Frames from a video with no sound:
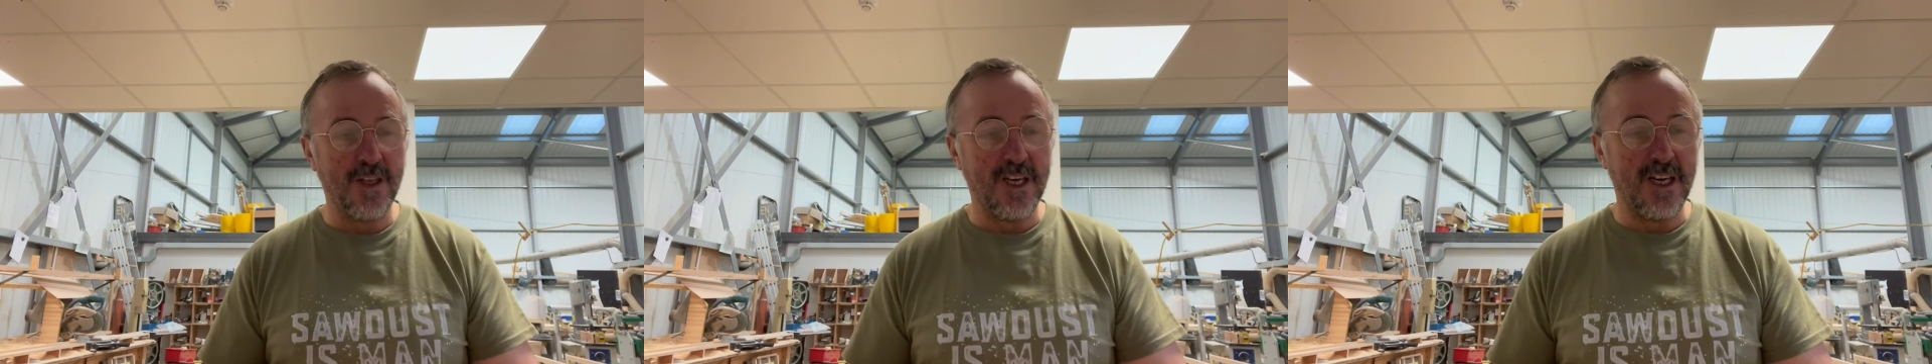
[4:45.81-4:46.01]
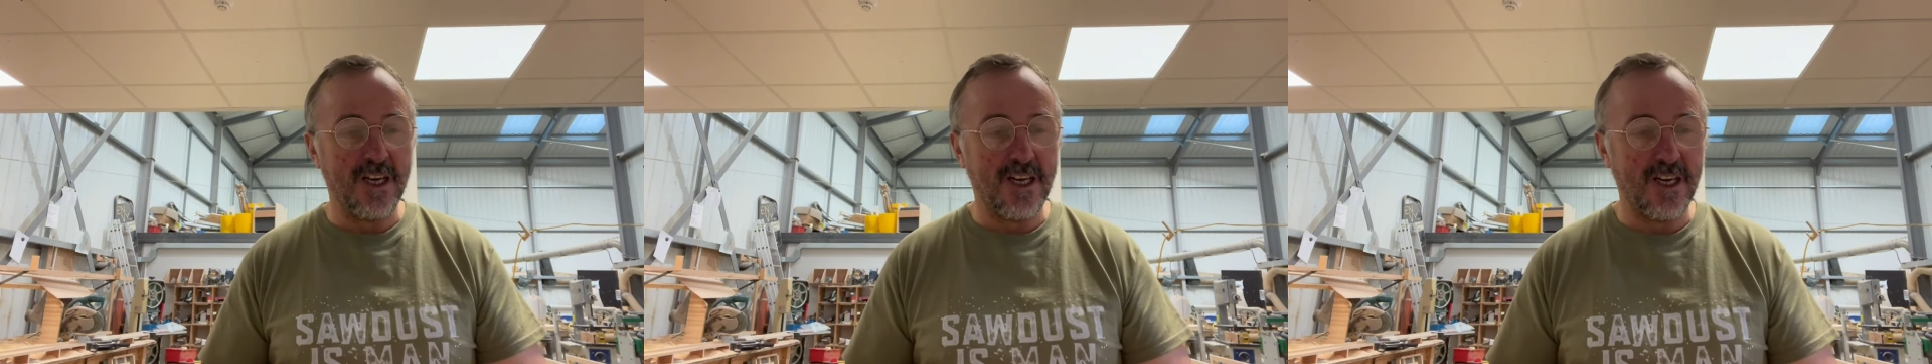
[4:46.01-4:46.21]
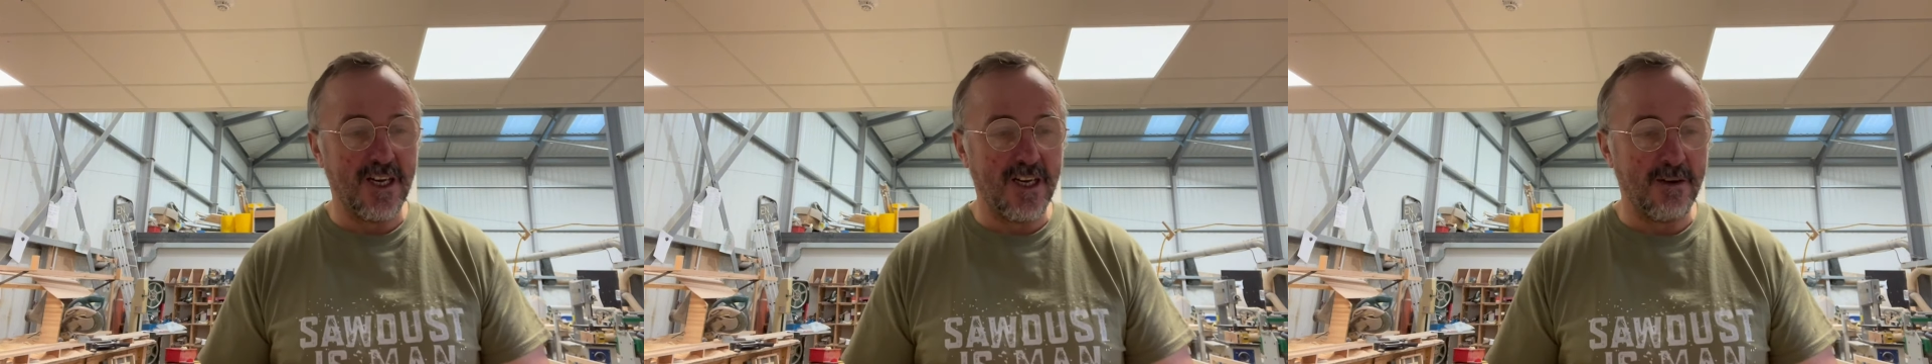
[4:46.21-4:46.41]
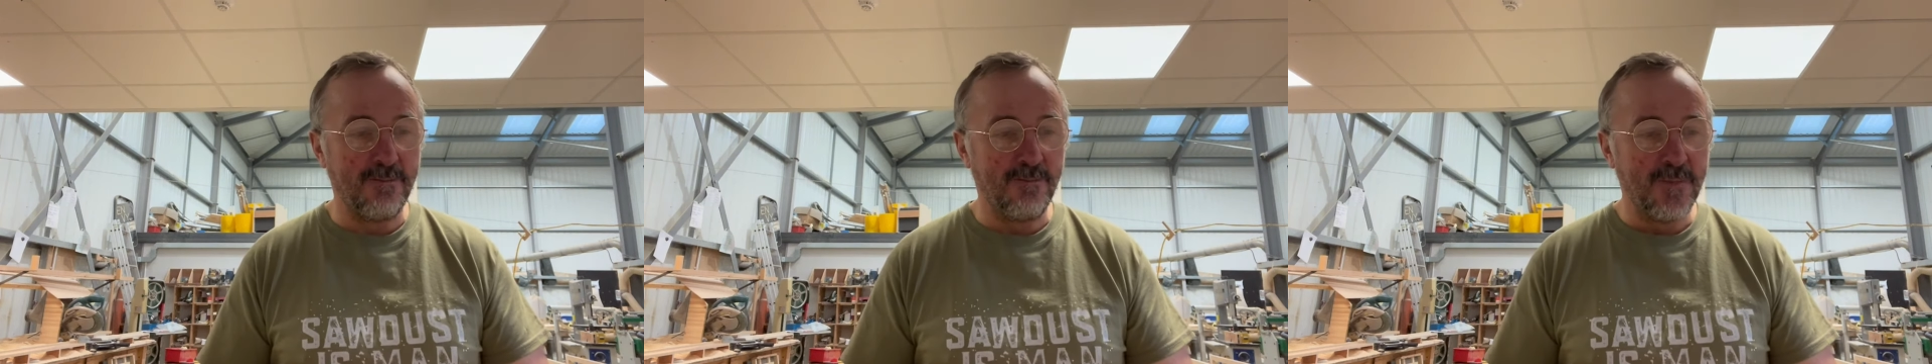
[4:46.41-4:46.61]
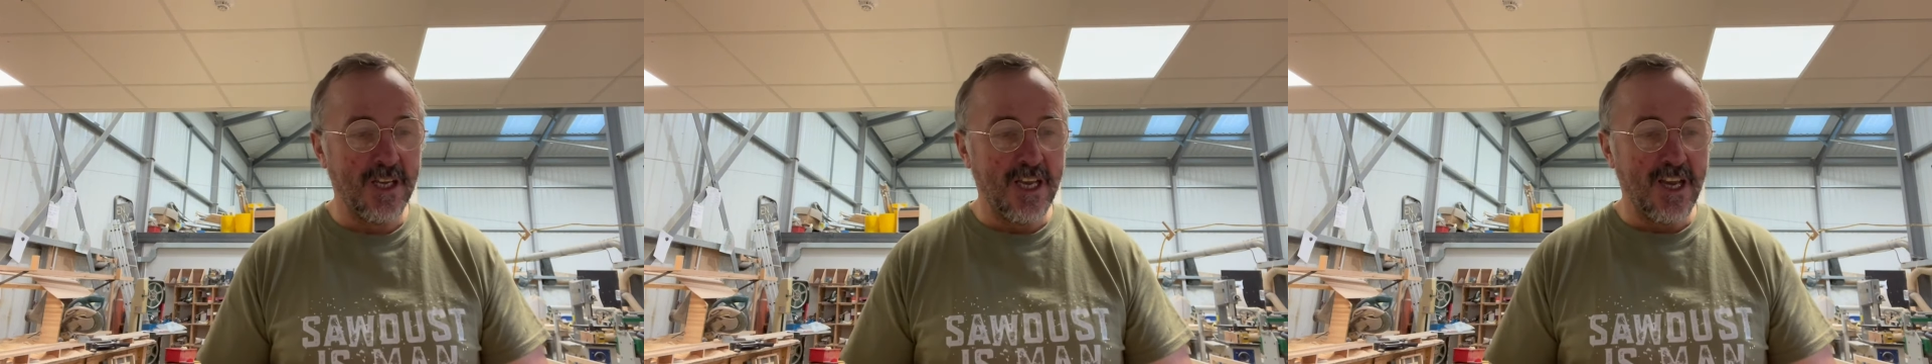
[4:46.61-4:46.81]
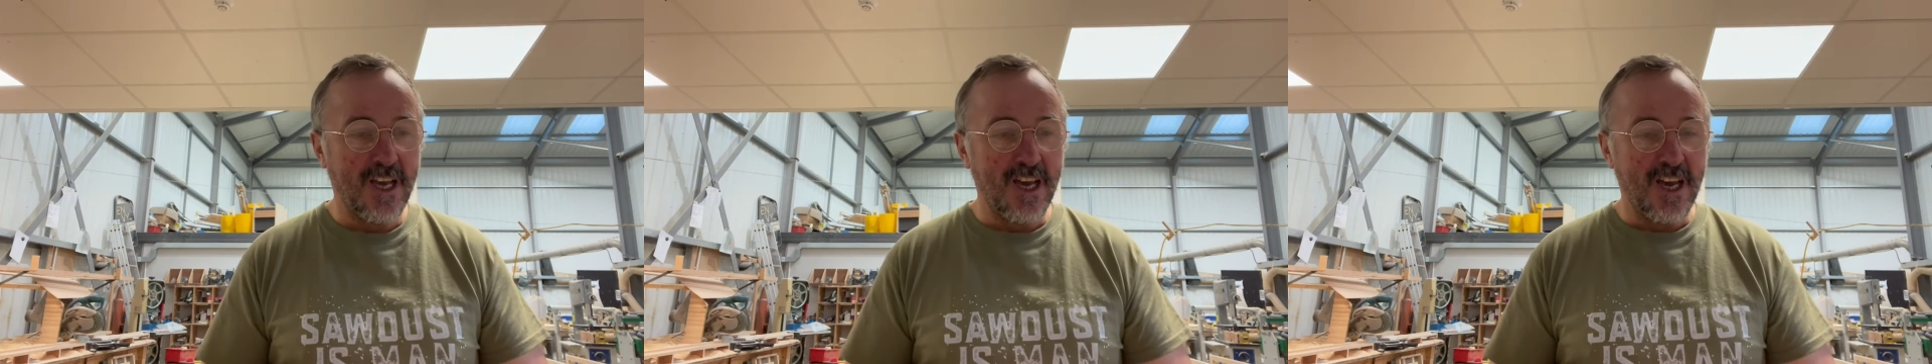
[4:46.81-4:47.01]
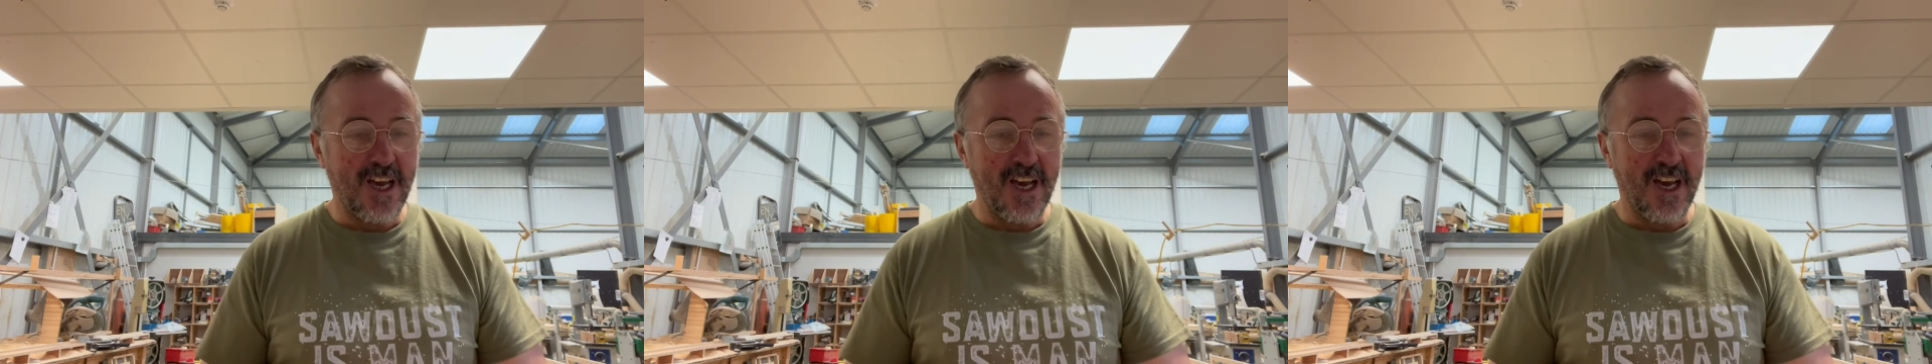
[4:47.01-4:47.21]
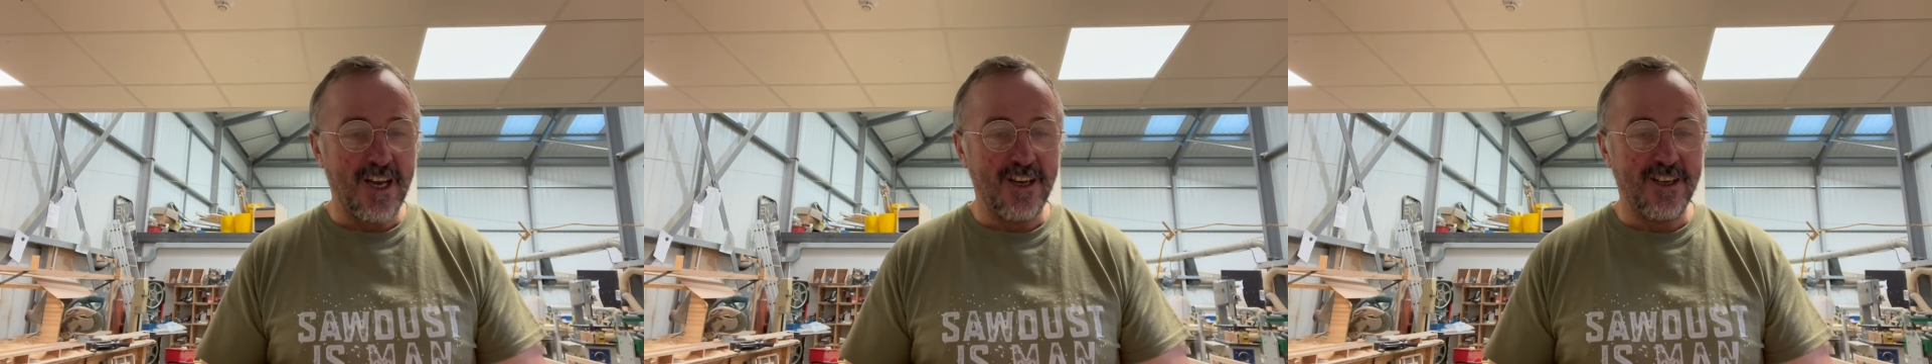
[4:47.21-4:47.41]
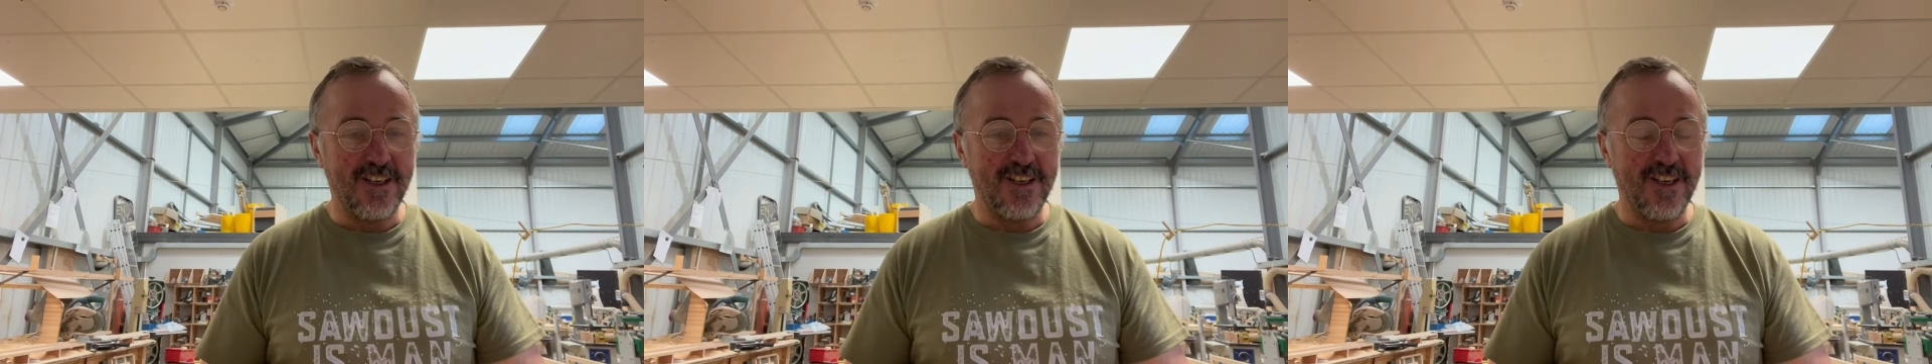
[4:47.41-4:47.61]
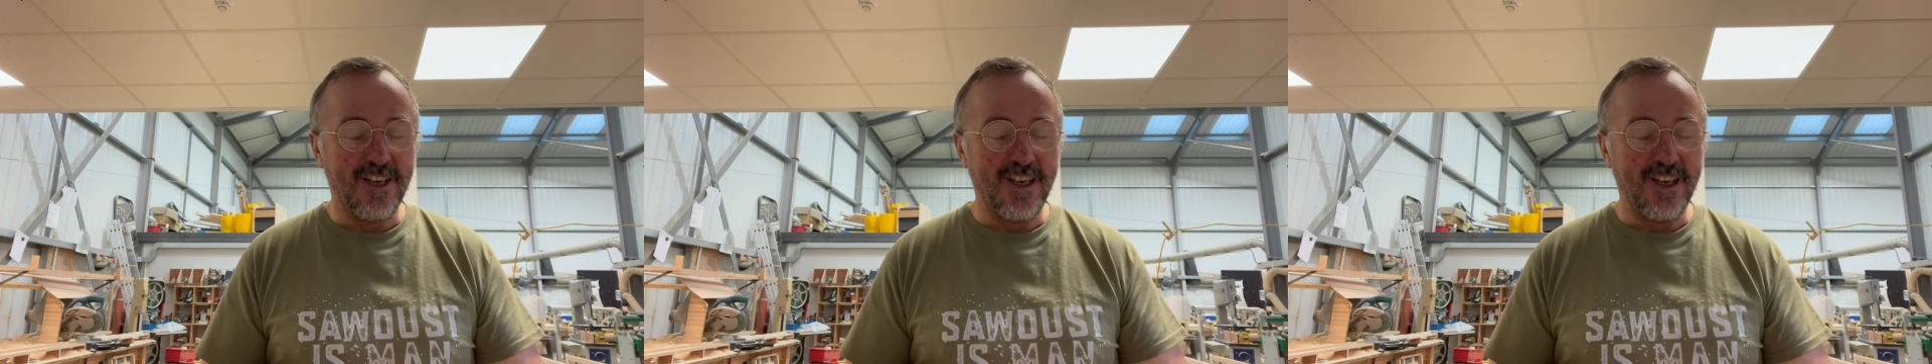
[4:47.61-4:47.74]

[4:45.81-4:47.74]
and